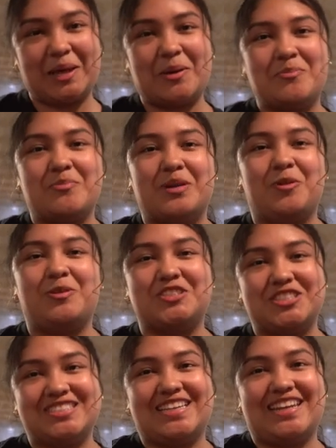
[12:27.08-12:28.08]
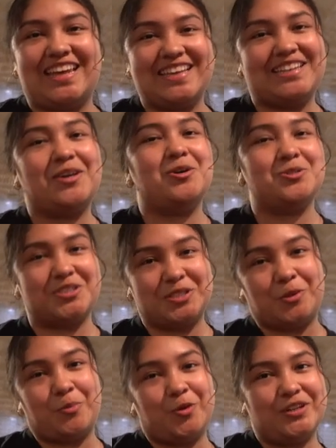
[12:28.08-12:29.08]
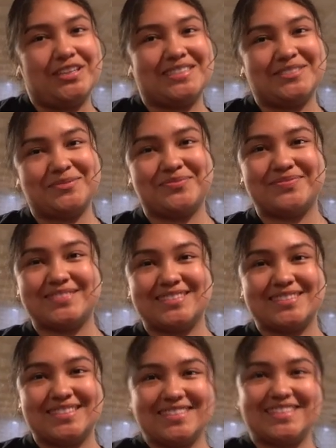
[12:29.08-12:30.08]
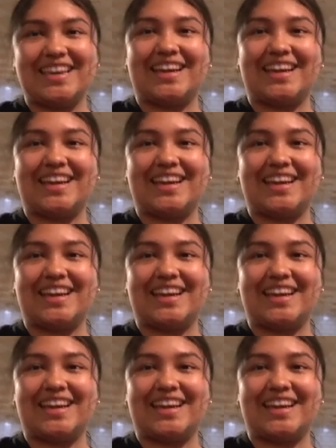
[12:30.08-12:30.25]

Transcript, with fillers: I'm a waitress at night and a host in the morning. Yeah.